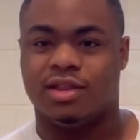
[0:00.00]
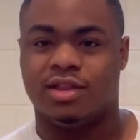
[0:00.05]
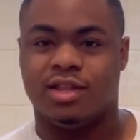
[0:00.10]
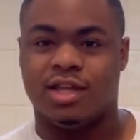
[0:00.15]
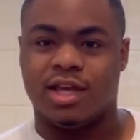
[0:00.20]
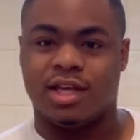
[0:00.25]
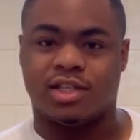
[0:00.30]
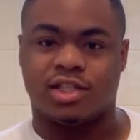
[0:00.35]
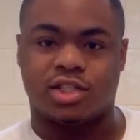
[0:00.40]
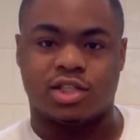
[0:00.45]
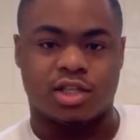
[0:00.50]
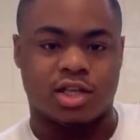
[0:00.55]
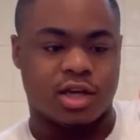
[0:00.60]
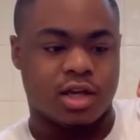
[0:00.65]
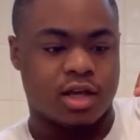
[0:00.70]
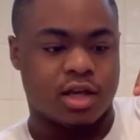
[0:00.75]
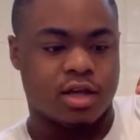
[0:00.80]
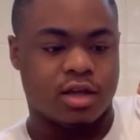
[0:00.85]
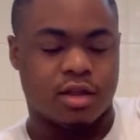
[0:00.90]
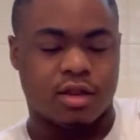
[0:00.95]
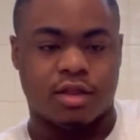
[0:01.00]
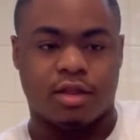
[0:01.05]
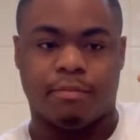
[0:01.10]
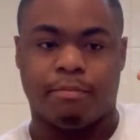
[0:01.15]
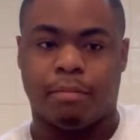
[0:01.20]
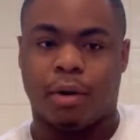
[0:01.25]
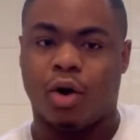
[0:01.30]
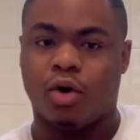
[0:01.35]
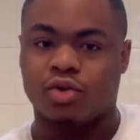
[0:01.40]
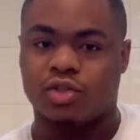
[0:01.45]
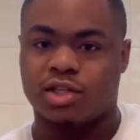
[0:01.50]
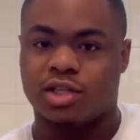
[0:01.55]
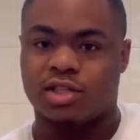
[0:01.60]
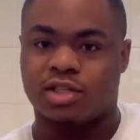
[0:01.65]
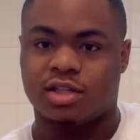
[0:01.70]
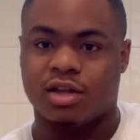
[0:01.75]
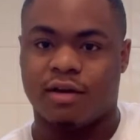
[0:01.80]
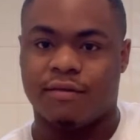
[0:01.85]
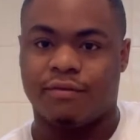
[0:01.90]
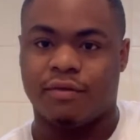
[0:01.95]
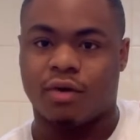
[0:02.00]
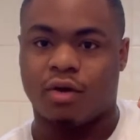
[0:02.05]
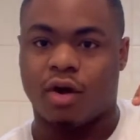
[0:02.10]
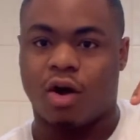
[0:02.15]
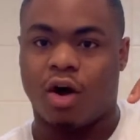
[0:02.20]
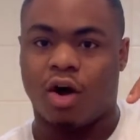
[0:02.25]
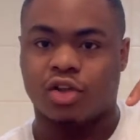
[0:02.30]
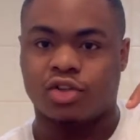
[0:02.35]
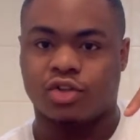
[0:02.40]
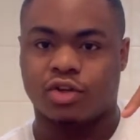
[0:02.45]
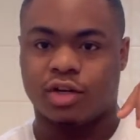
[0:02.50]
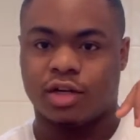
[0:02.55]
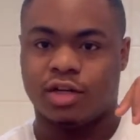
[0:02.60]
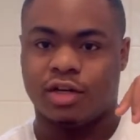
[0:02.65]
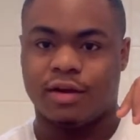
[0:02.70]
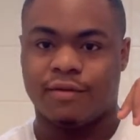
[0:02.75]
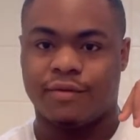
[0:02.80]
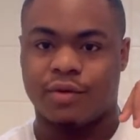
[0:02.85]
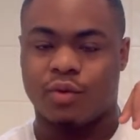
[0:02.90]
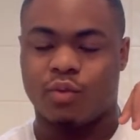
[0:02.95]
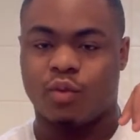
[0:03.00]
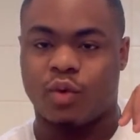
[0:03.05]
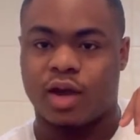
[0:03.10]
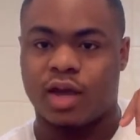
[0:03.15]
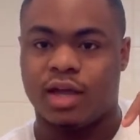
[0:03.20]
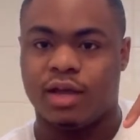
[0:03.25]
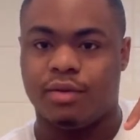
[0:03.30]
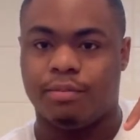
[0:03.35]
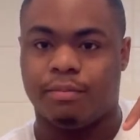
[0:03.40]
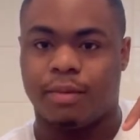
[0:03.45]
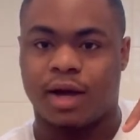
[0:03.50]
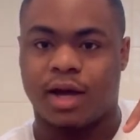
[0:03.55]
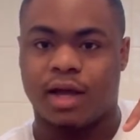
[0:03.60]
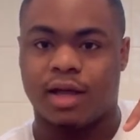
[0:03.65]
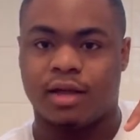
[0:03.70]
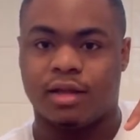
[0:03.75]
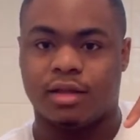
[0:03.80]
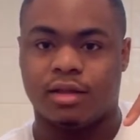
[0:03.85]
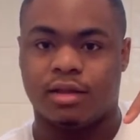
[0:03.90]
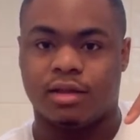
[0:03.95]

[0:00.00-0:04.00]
the bolts and stuff are altered a different way by